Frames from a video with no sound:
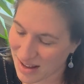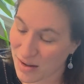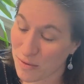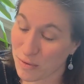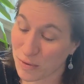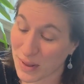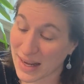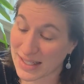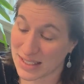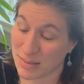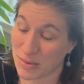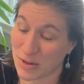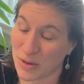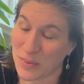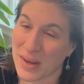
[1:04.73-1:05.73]

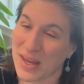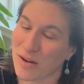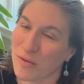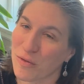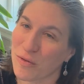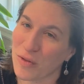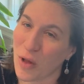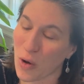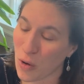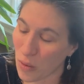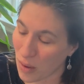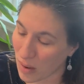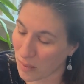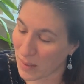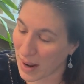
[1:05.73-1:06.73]
Flexible, we can
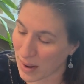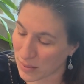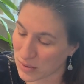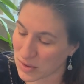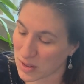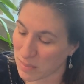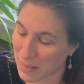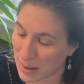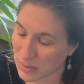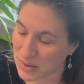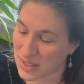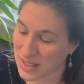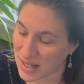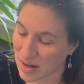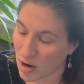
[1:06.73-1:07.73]
flow around the
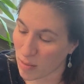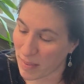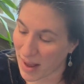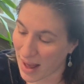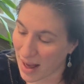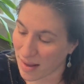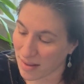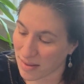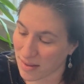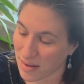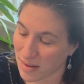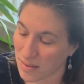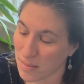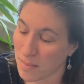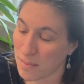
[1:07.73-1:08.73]
mountain in our path,
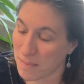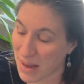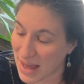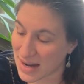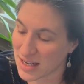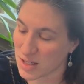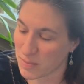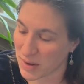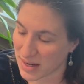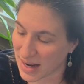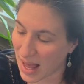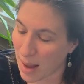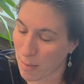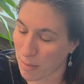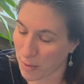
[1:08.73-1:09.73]
bend but
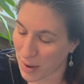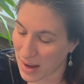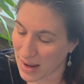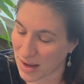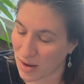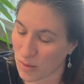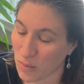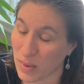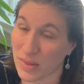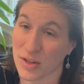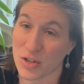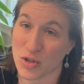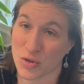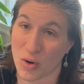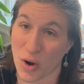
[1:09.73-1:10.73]
not break when the
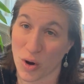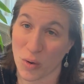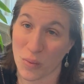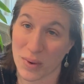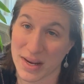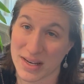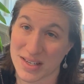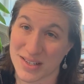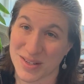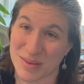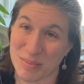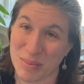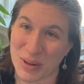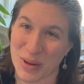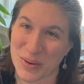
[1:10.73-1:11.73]
strong wind
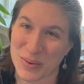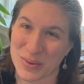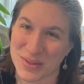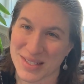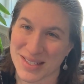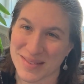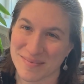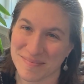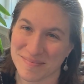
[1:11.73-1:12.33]
blows."